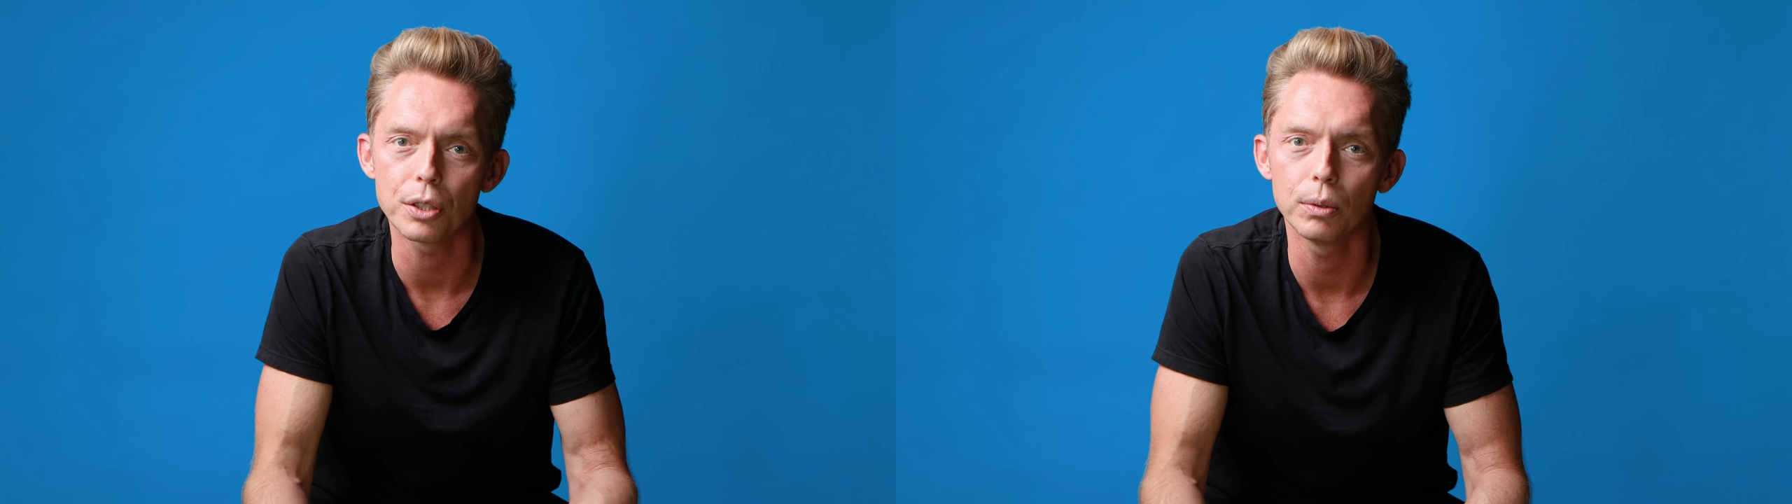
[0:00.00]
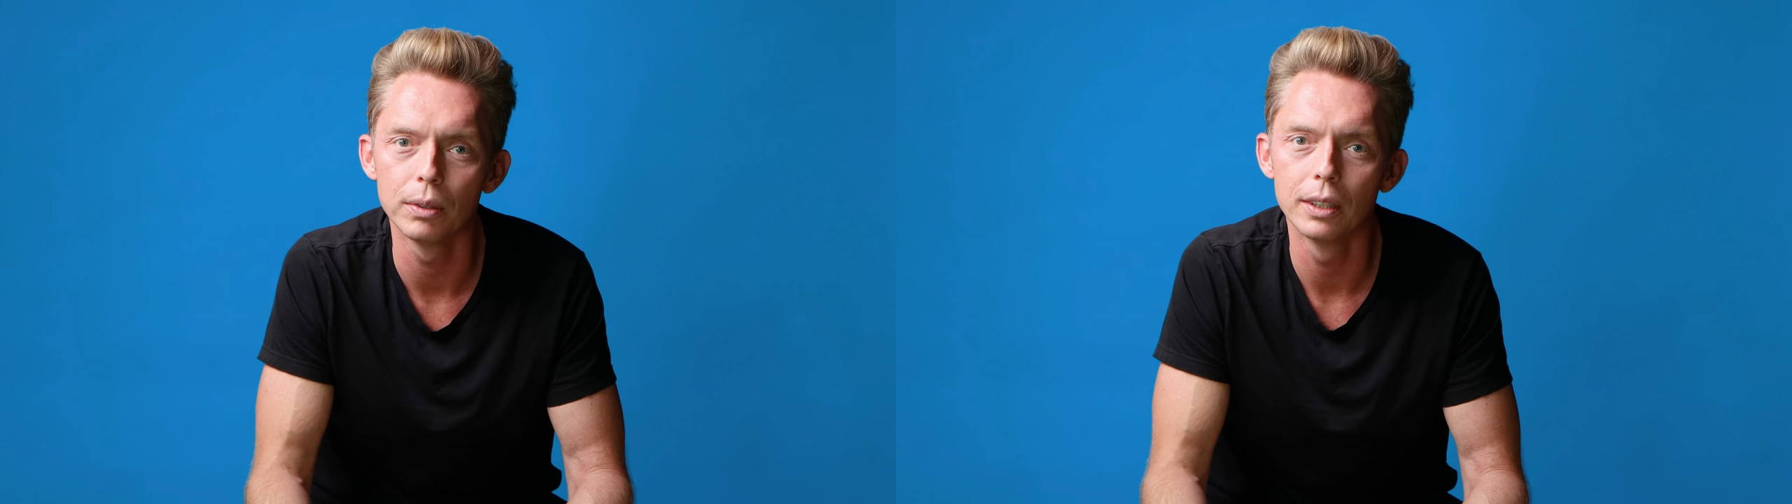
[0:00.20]

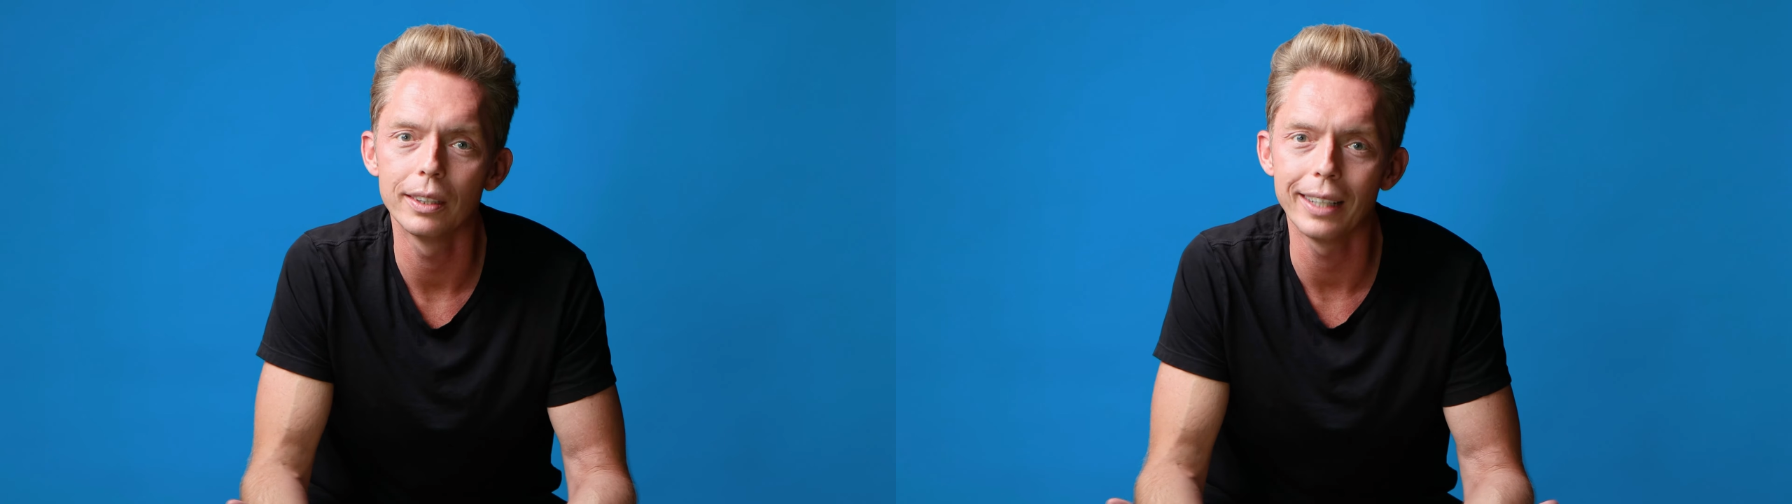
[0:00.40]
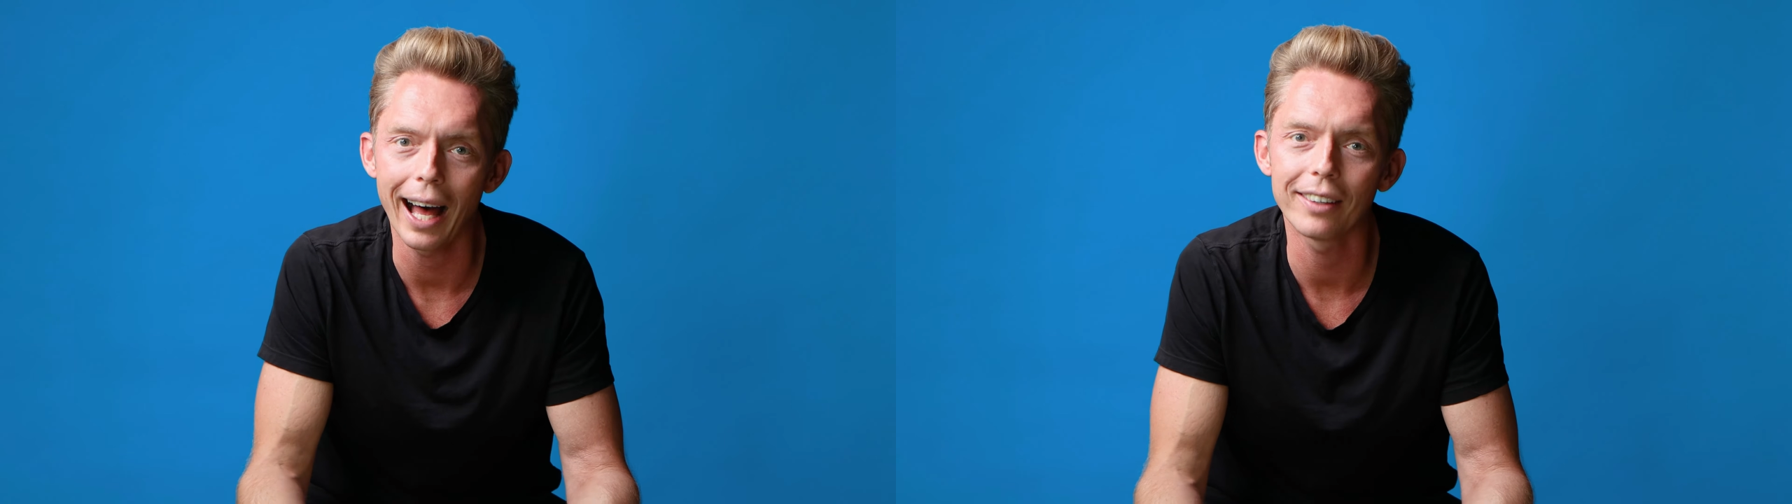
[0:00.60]
you
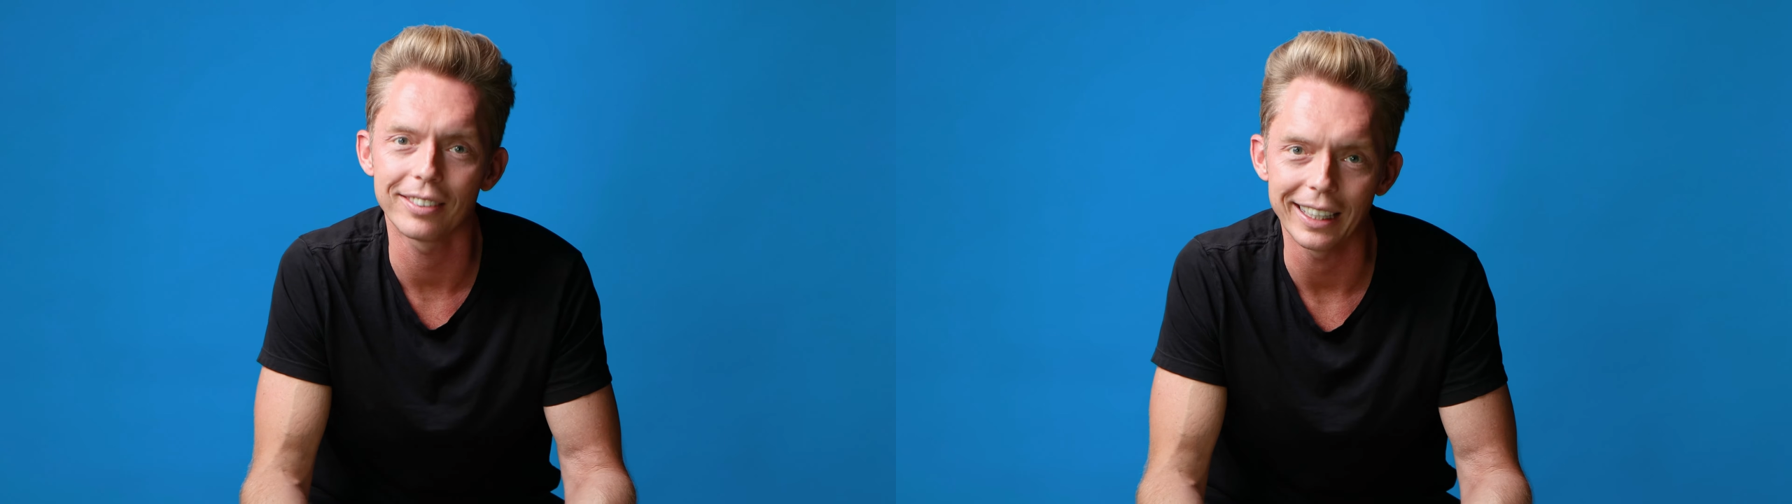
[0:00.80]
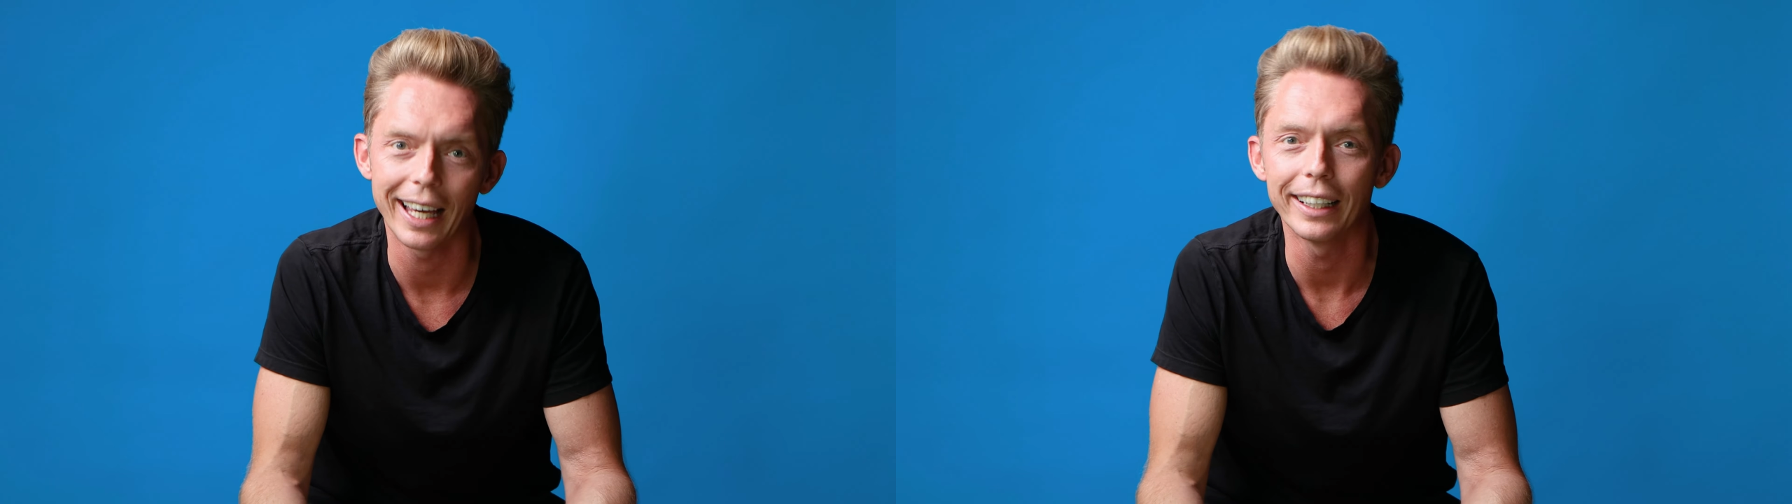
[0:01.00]

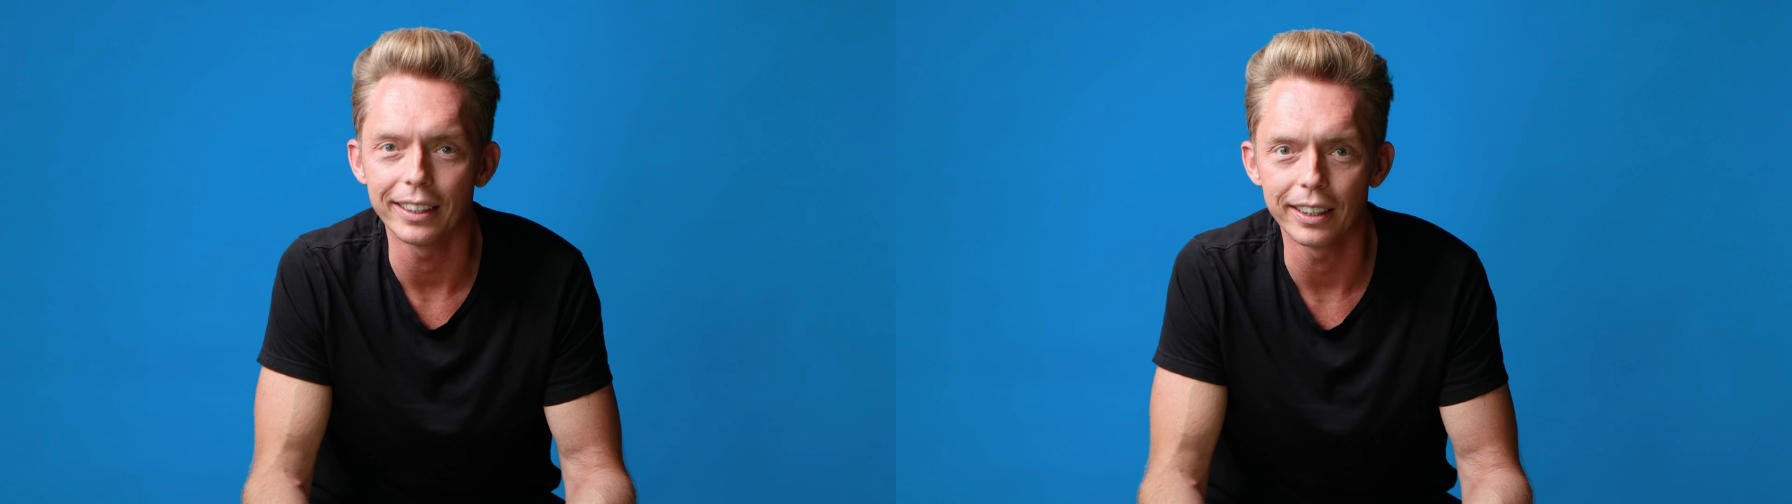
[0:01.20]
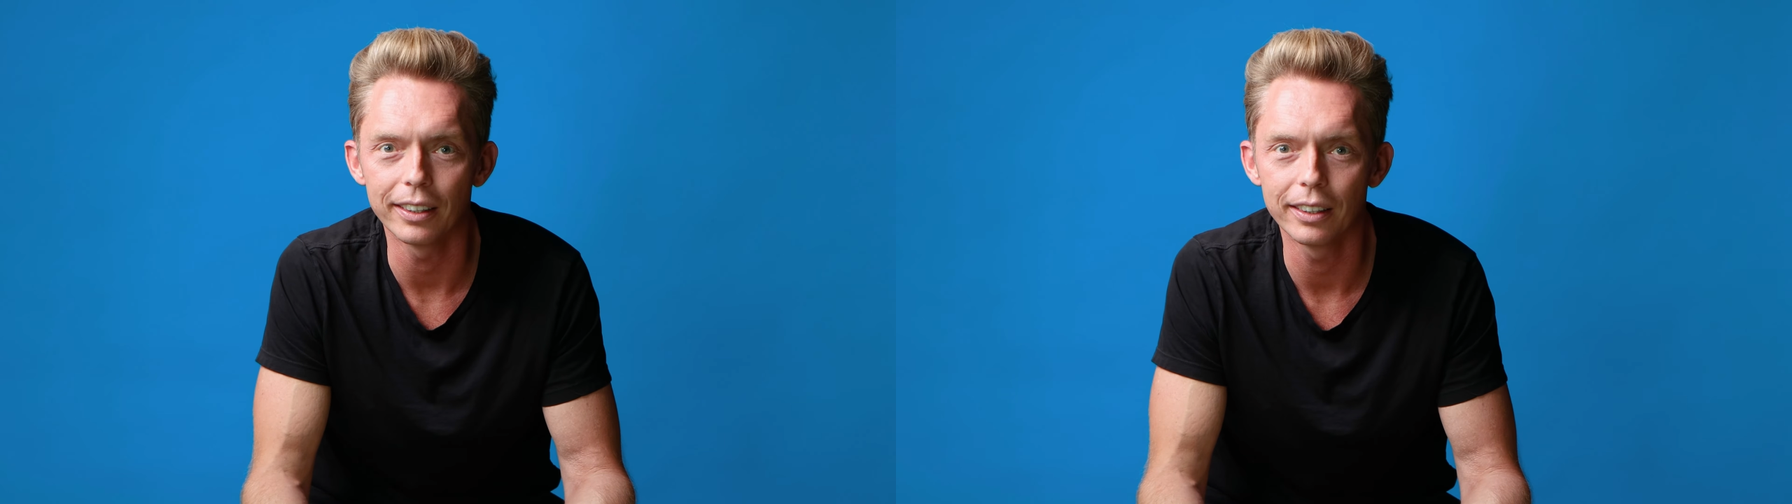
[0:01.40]

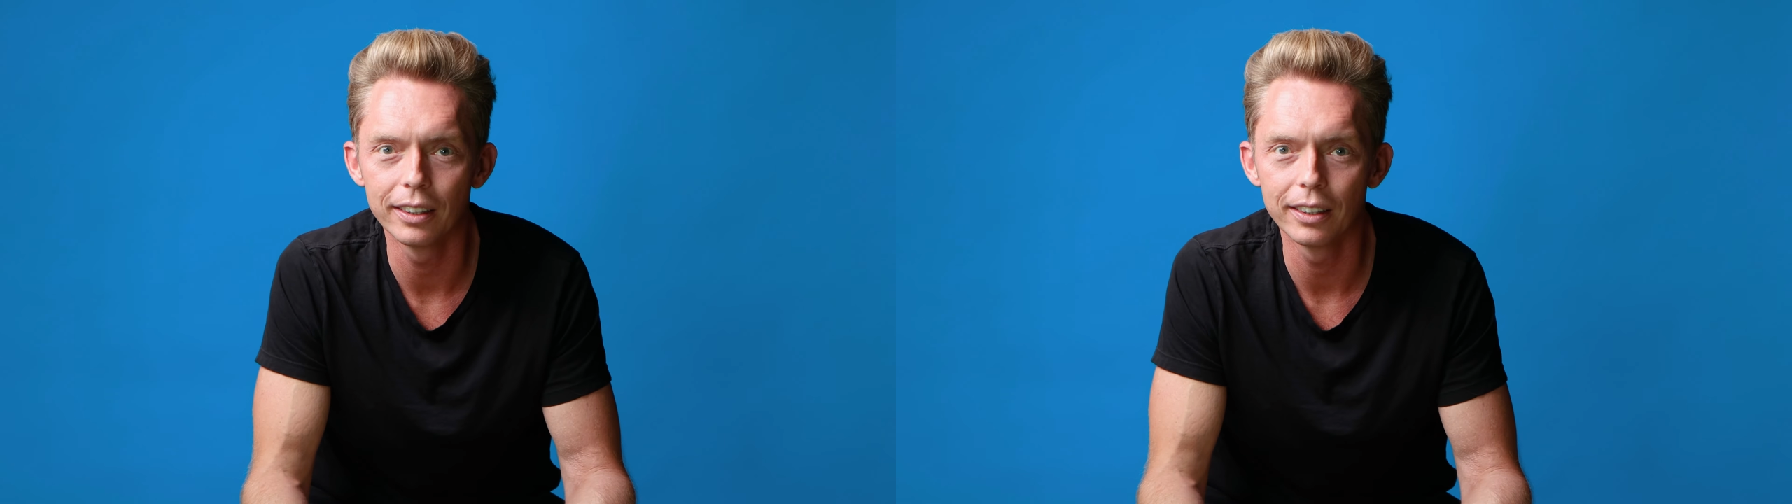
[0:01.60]
nauseated.